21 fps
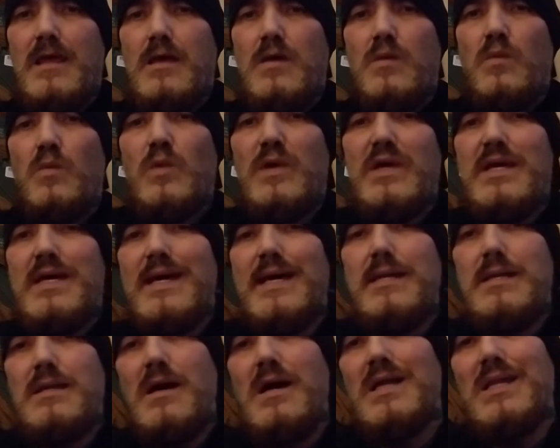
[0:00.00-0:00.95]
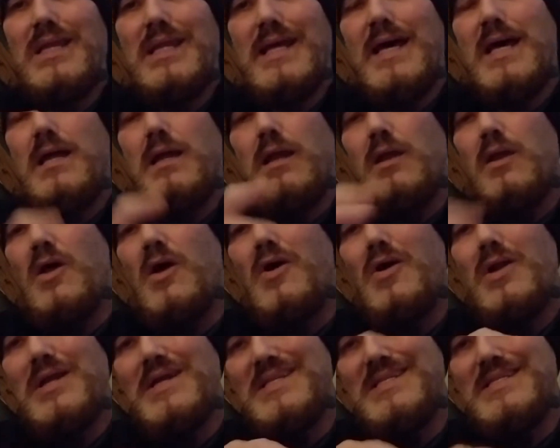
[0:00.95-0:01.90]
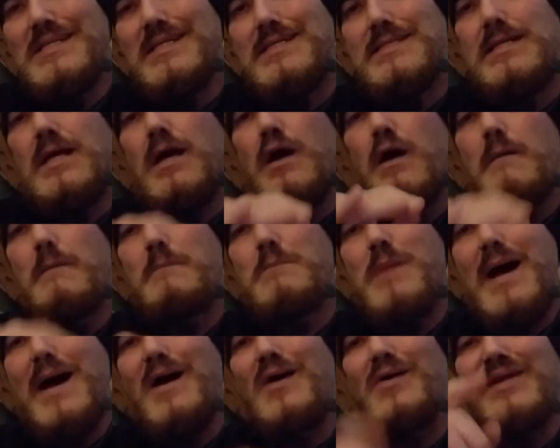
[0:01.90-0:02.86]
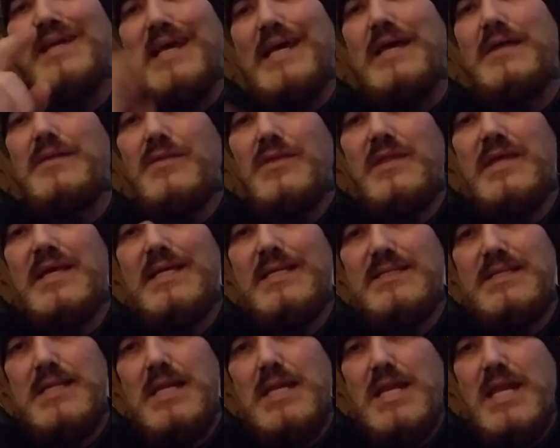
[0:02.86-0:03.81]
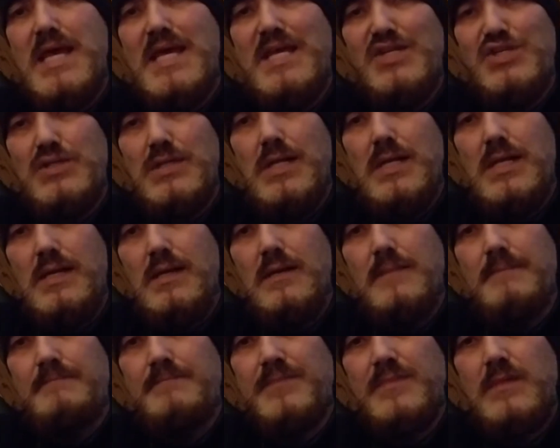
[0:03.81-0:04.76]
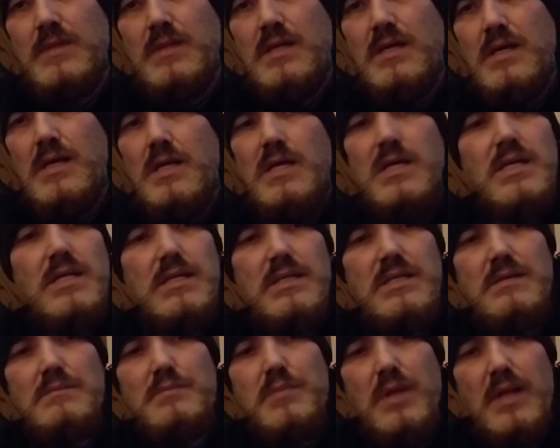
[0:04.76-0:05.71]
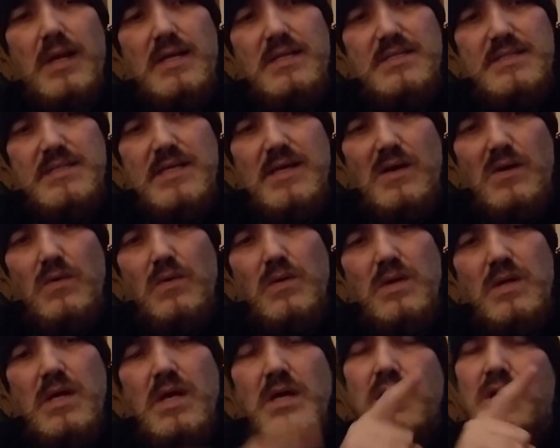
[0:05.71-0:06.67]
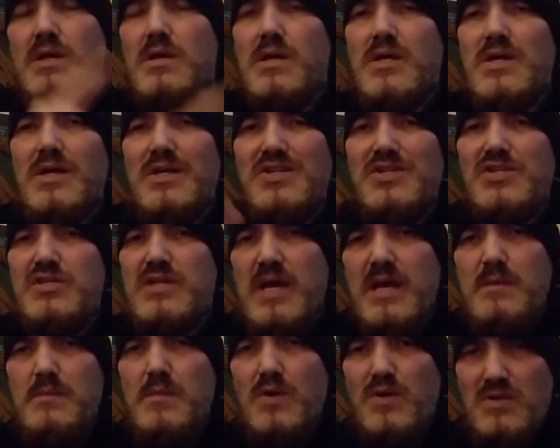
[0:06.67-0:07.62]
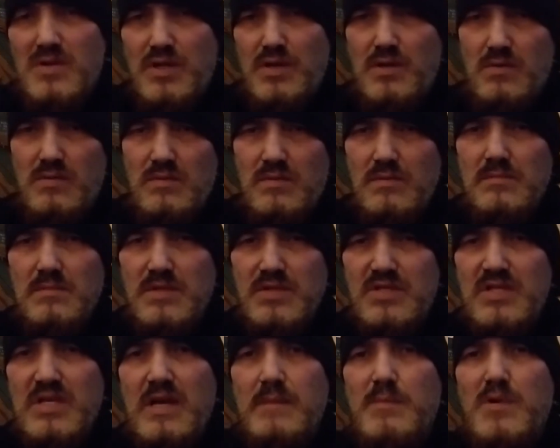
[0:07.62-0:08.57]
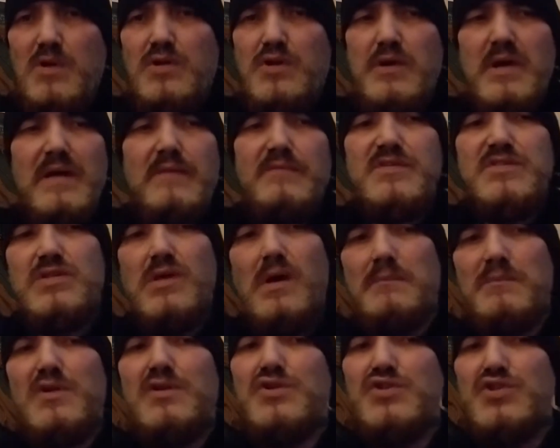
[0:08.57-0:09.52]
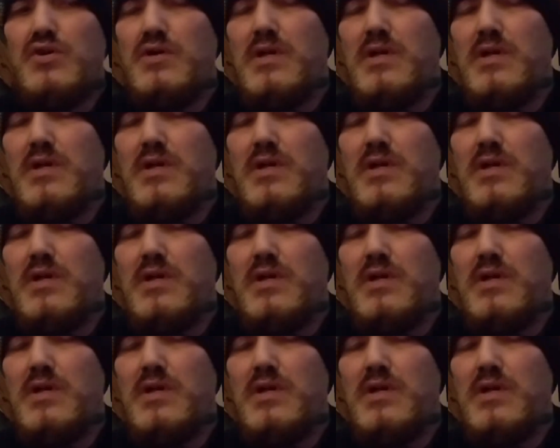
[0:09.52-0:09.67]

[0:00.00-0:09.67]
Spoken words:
We cannot let lawlessness abound in this nation. De Blasio, shame on you. Shame on you. If something should